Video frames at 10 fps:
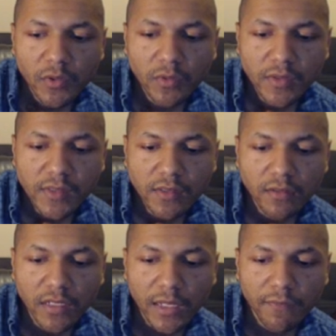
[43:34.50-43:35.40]
cool to see your
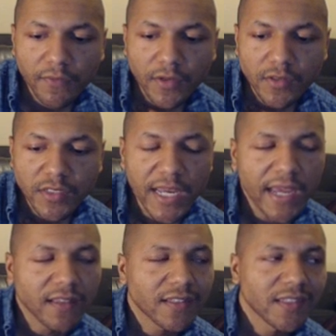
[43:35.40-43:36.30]
game first.
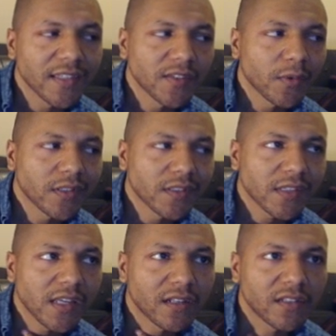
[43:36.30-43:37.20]
Yeah, see, this one's
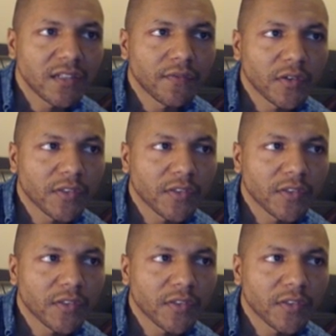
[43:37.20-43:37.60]
in a default